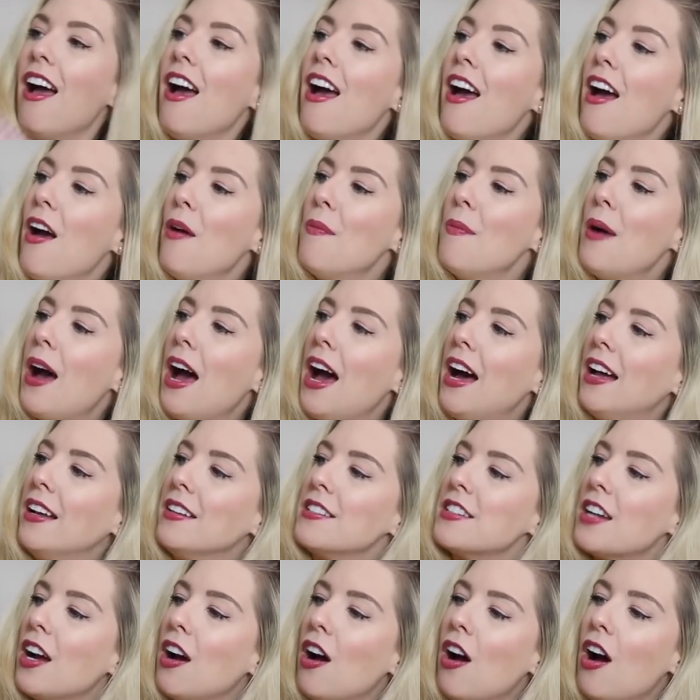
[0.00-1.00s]
and
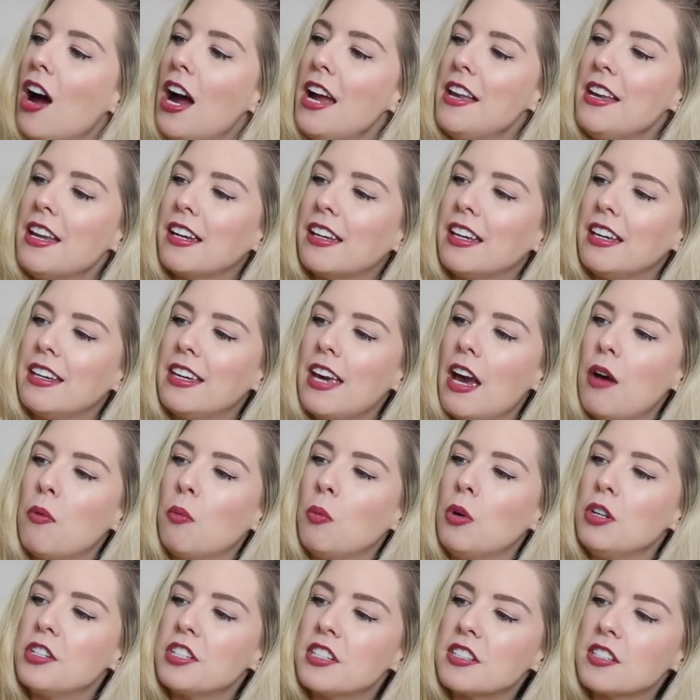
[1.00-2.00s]
a high neck again,
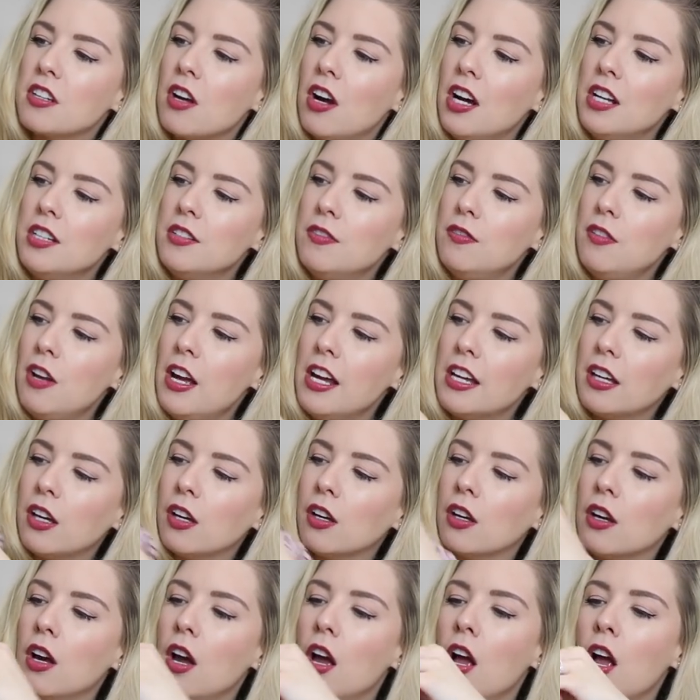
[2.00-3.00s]
which is kind of like
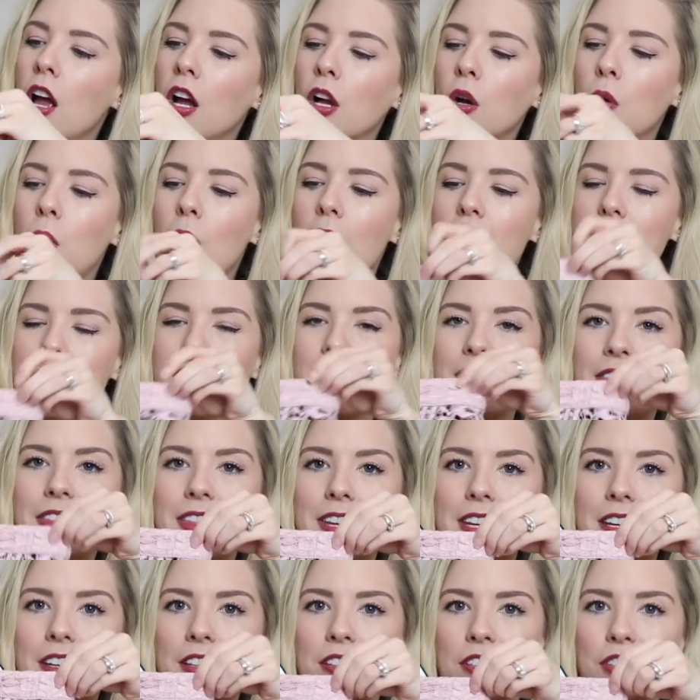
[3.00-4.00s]
quite
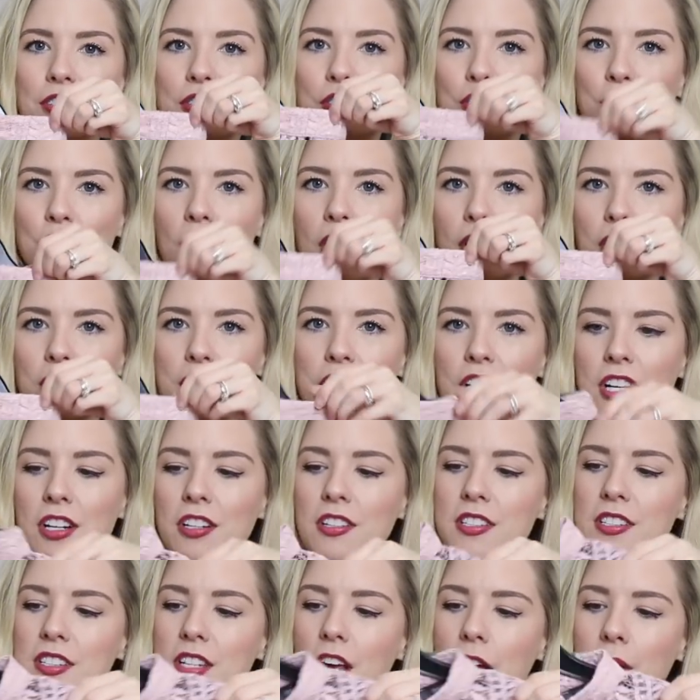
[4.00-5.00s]
thick and
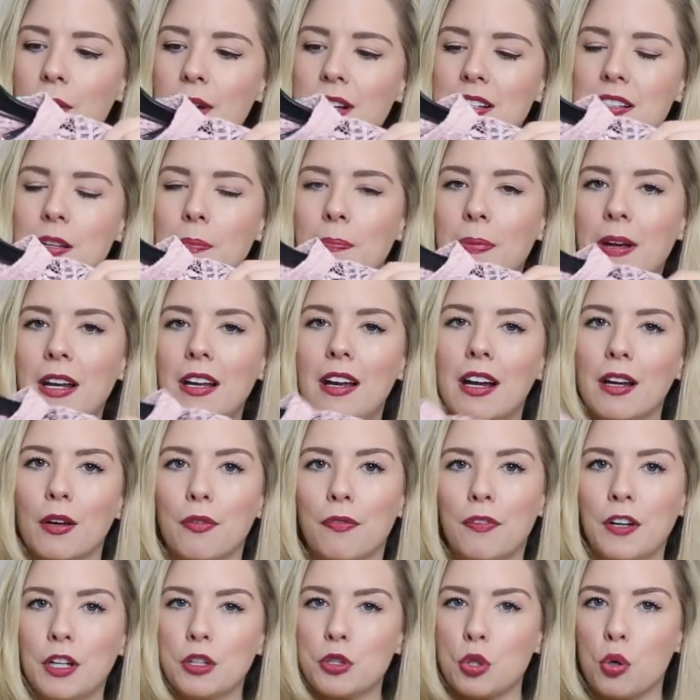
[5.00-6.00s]
structured, so it's a bit like
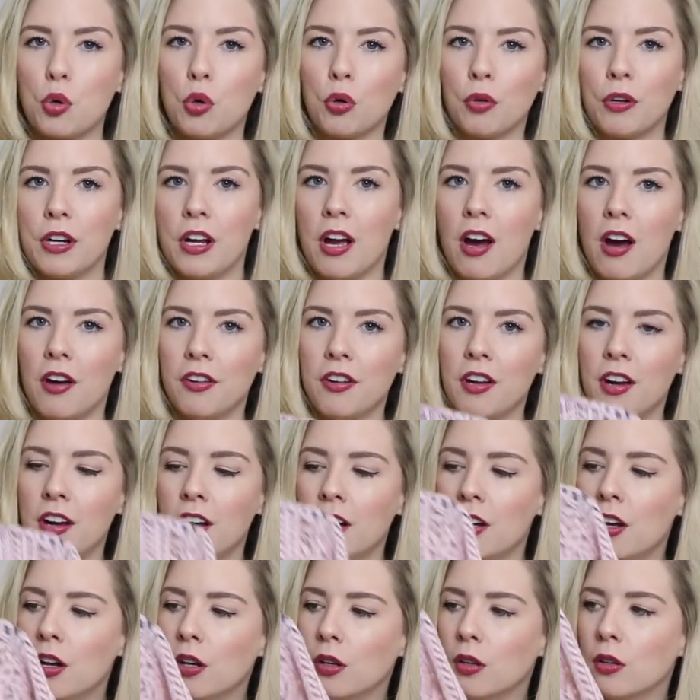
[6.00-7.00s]

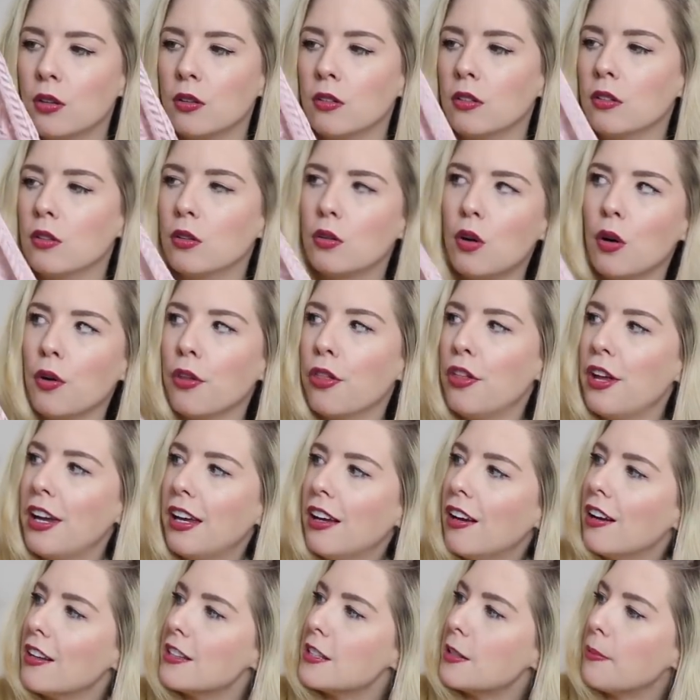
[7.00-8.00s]
Victoriana
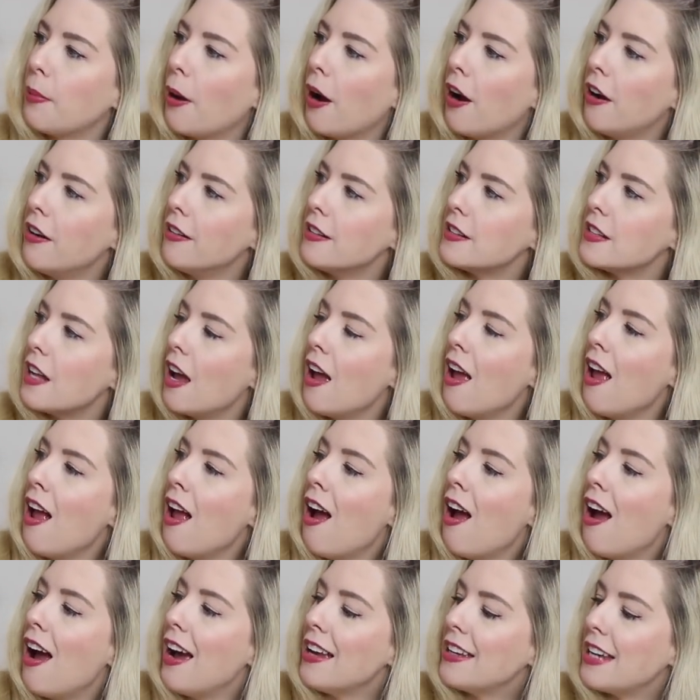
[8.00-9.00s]
gothic, I suppose.
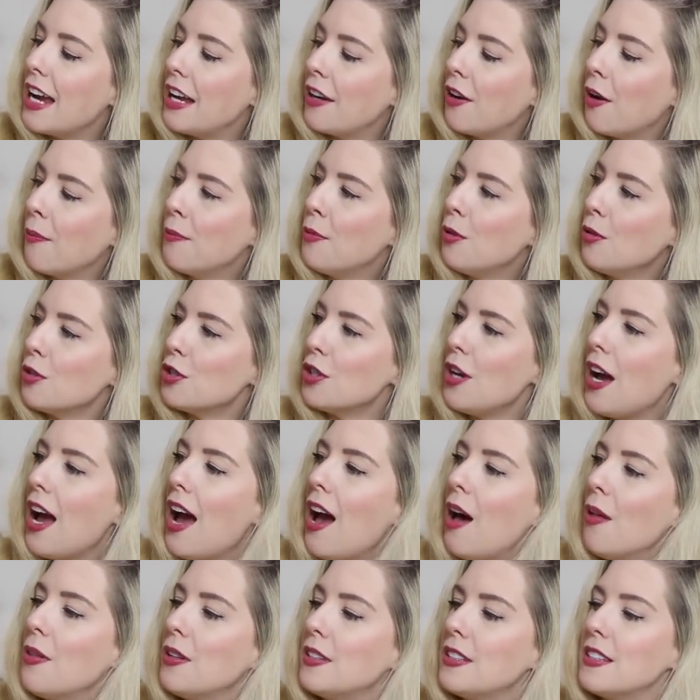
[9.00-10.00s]
Again, I'm not sure
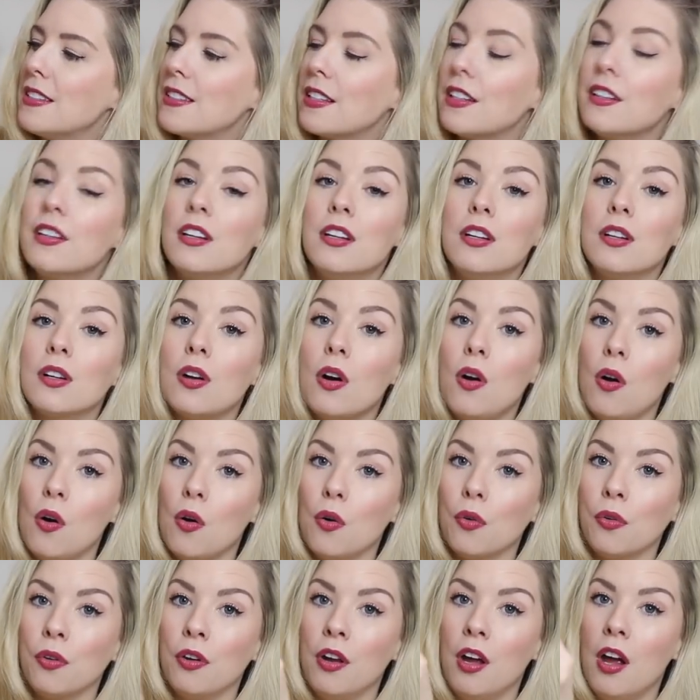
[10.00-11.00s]
how this is going to look
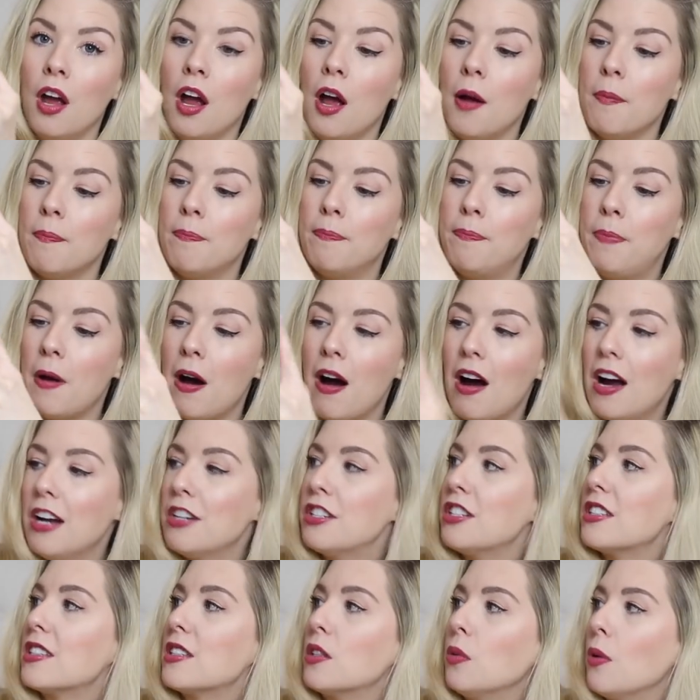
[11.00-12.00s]
on, but I
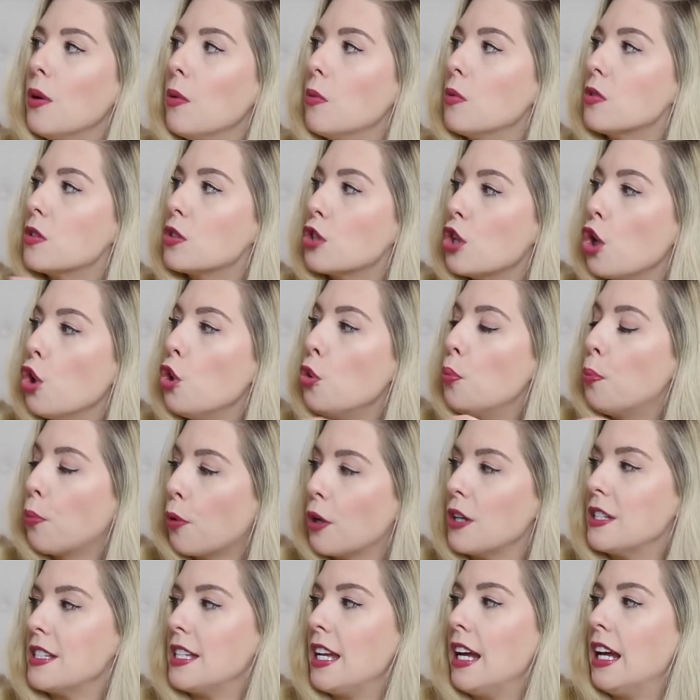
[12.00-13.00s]
just thought it was so
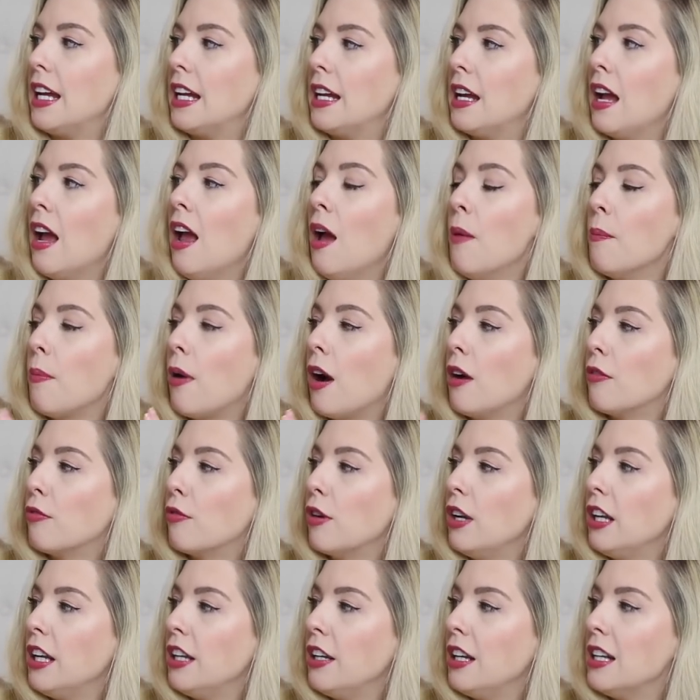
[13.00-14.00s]
pretty. But I
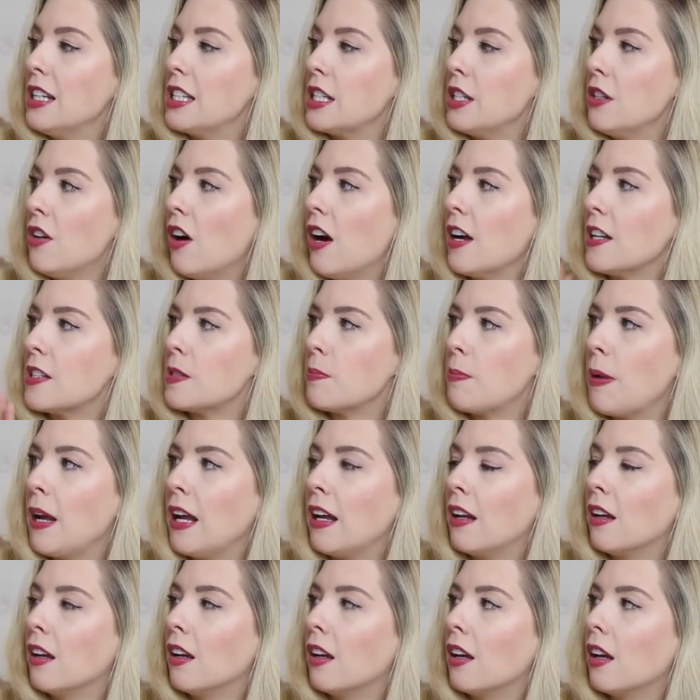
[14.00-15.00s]
really need a nice
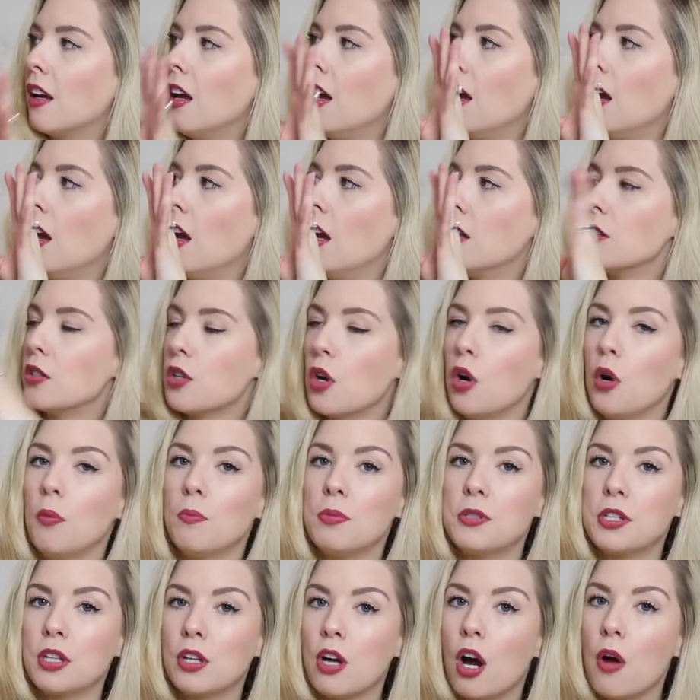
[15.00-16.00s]
pink top
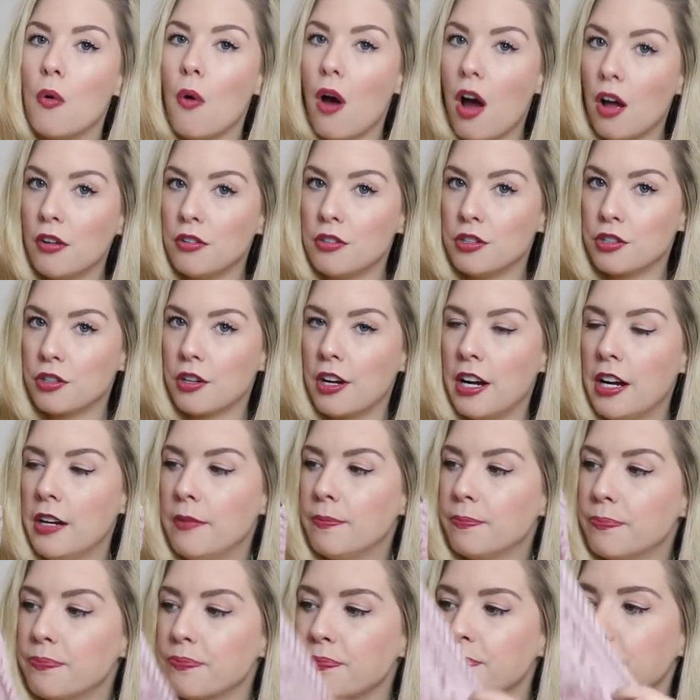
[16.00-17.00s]
to go under
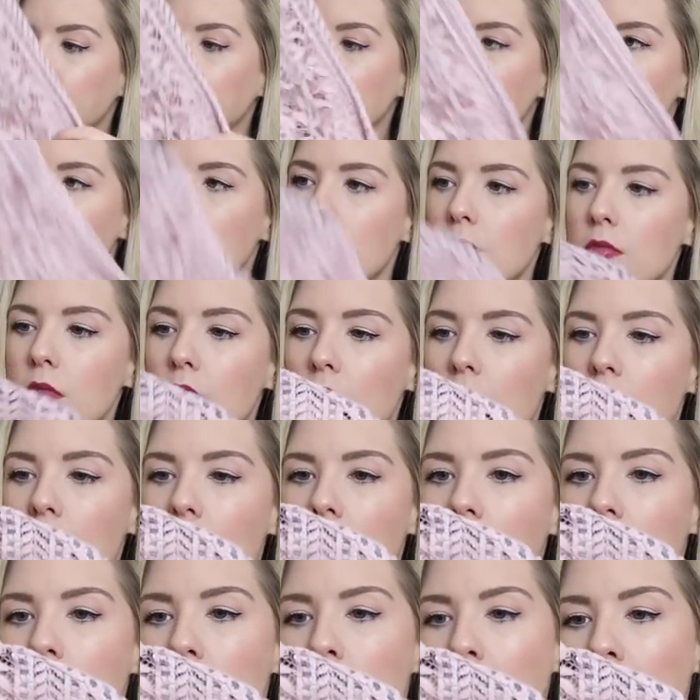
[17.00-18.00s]
it,
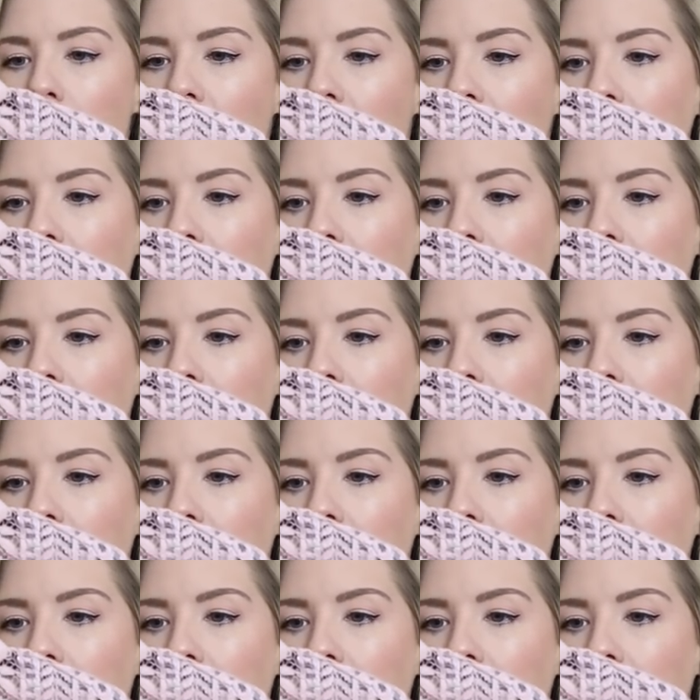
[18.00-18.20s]
and